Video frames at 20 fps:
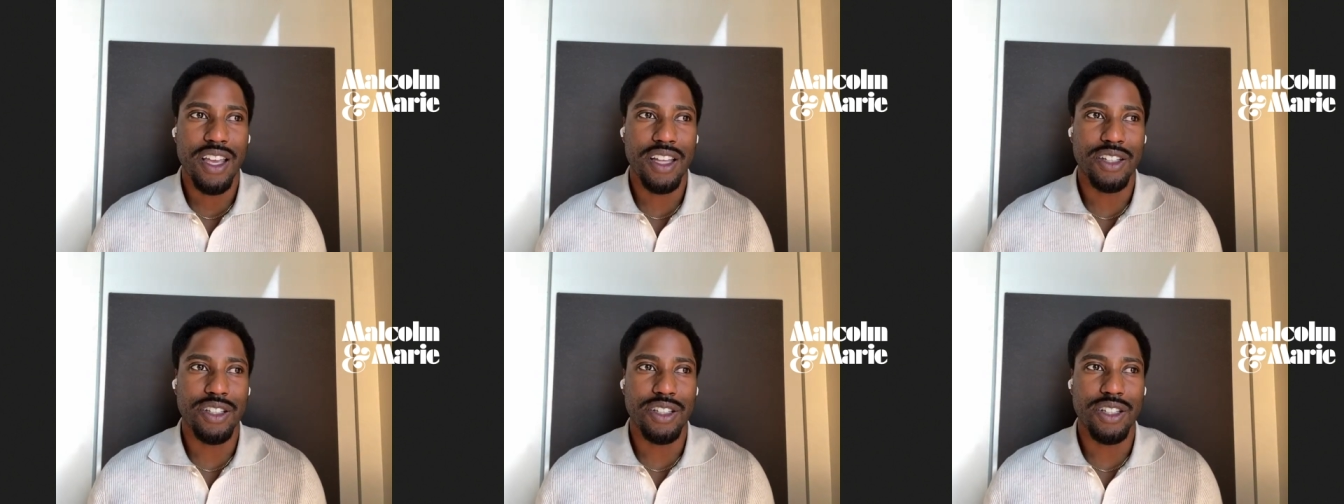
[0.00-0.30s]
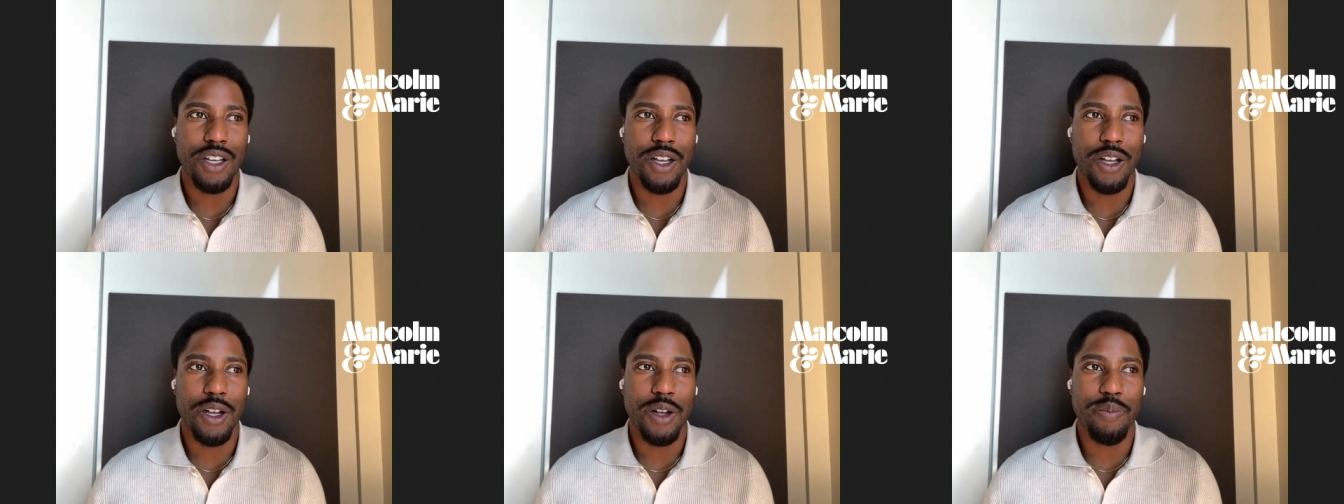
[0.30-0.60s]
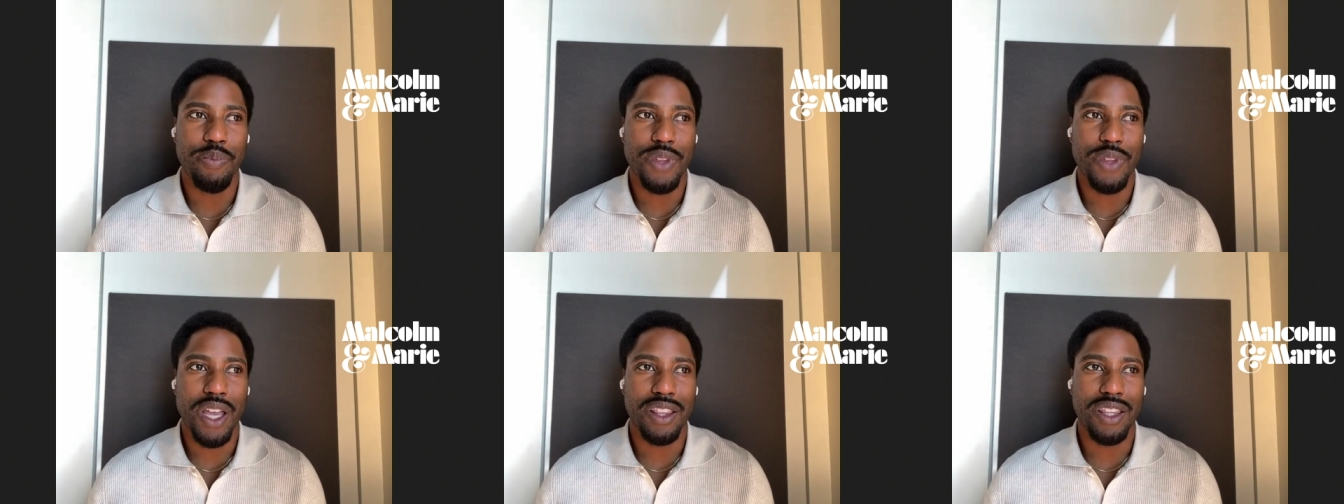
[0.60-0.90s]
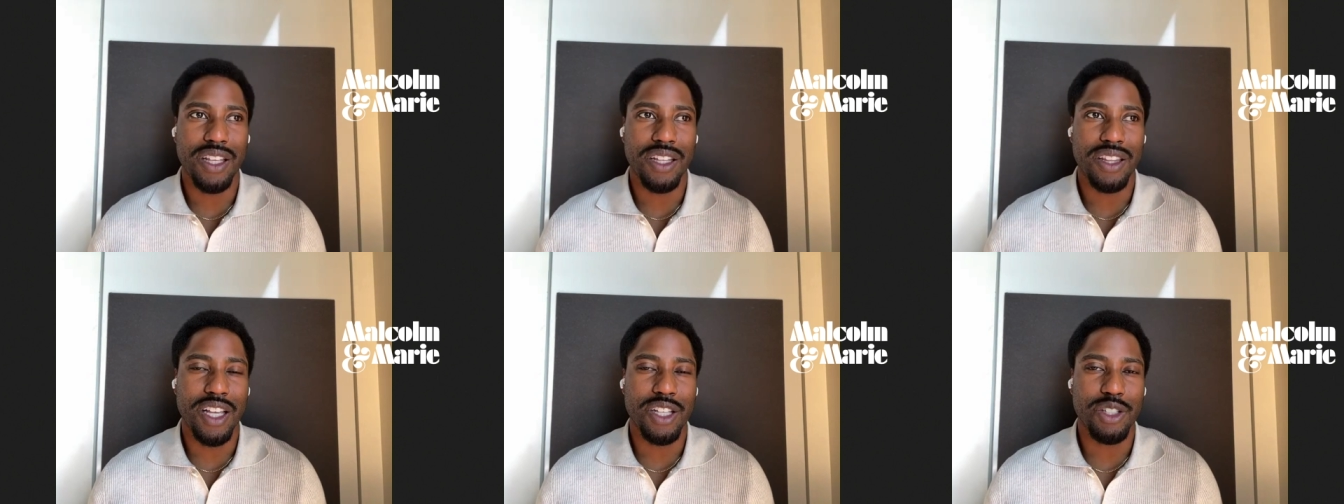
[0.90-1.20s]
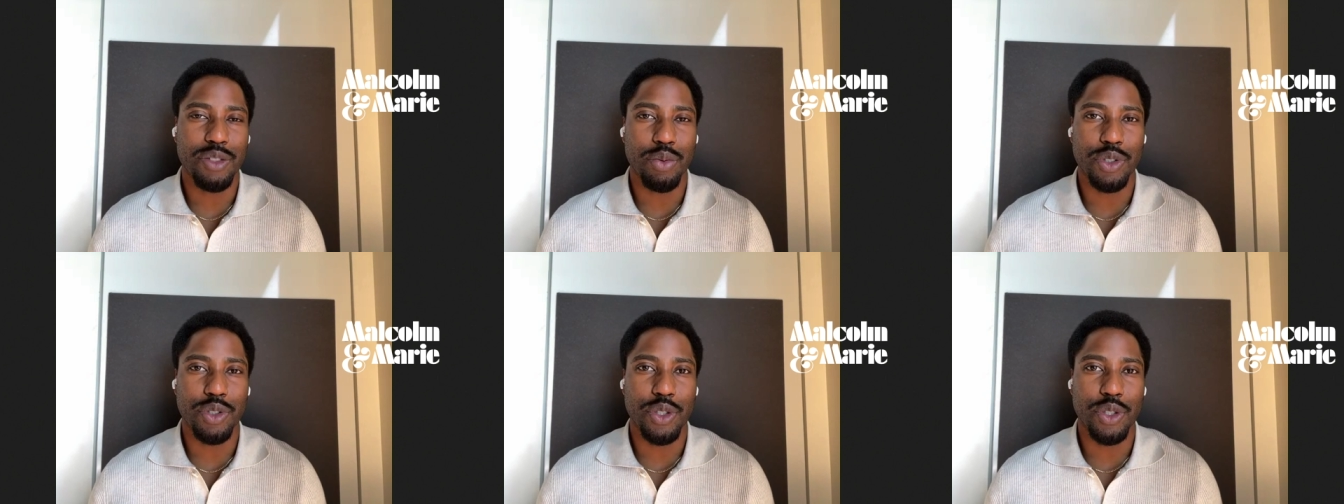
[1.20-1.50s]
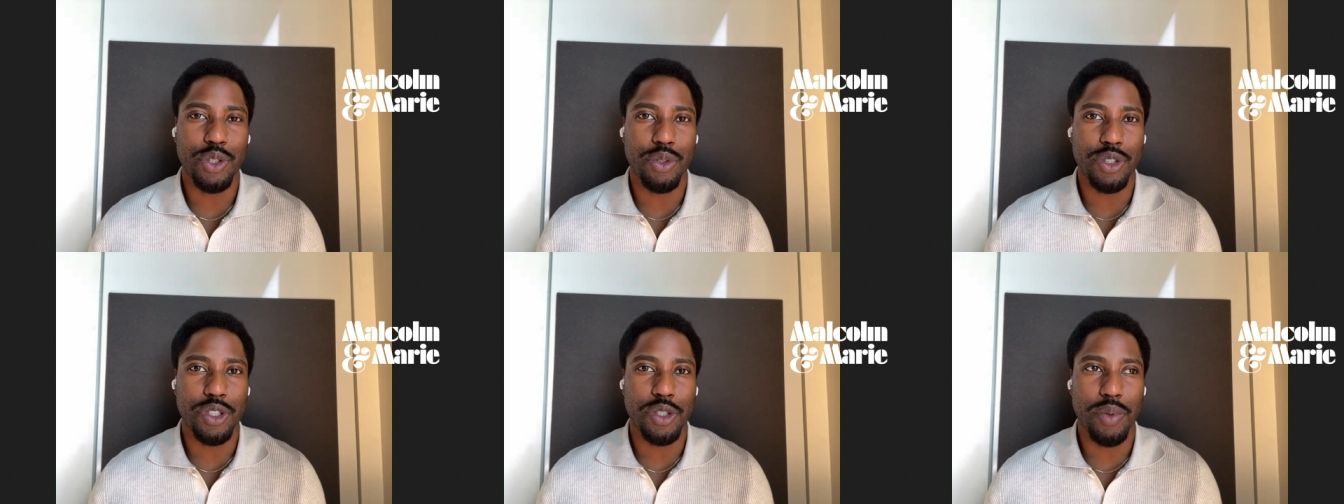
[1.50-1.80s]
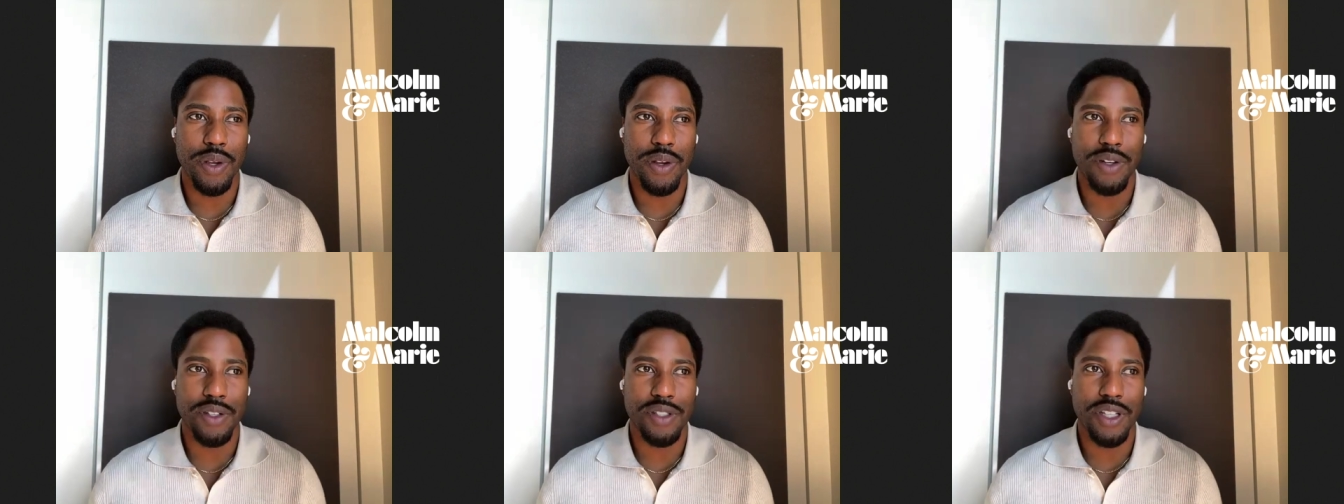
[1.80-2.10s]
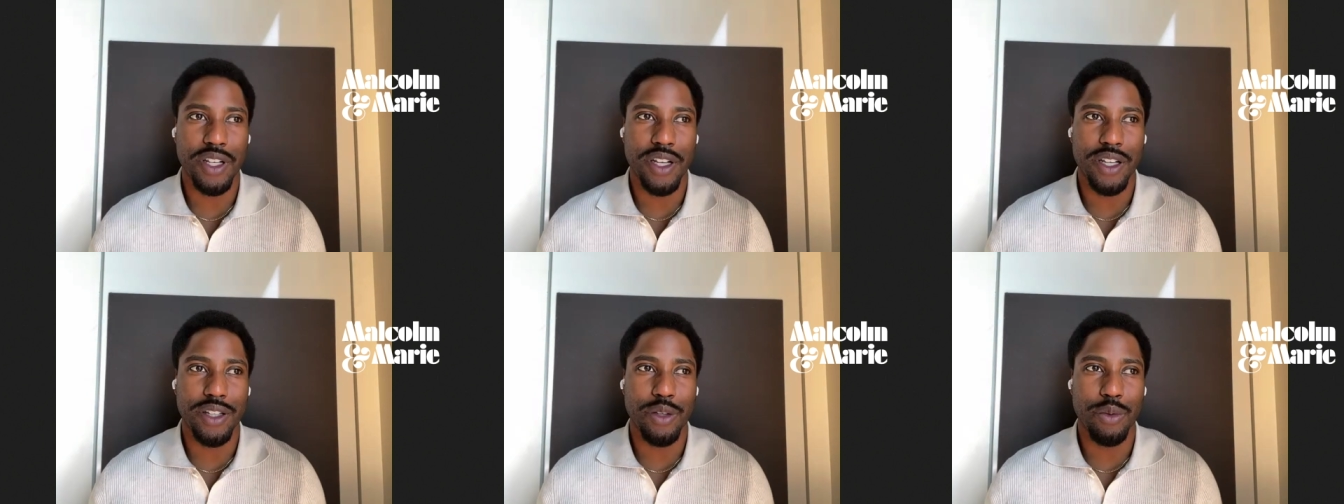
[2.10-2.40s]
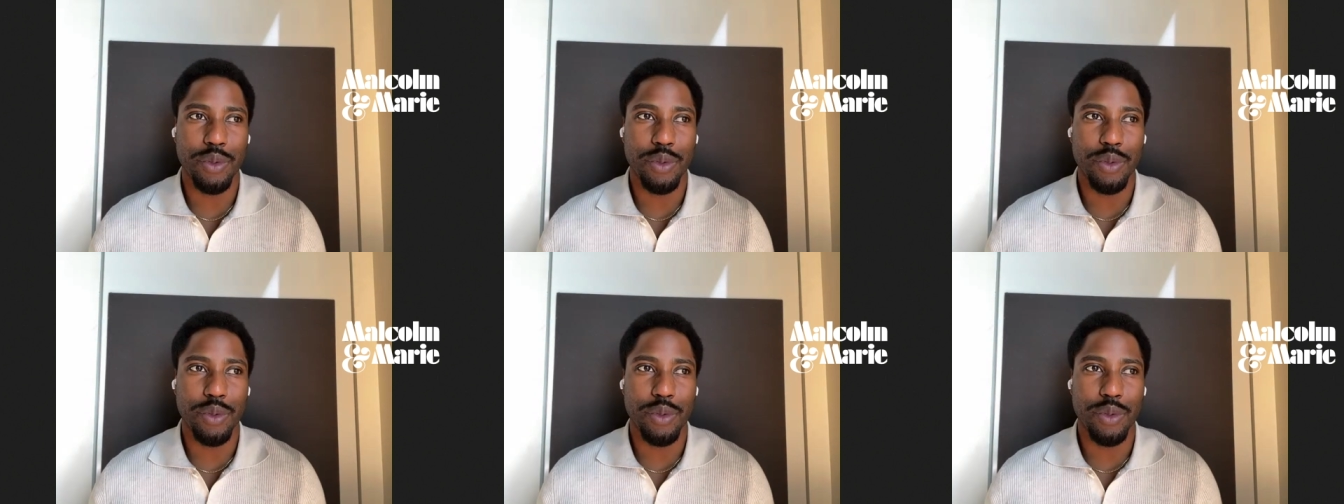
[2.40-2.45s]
And I think that's what you experience there.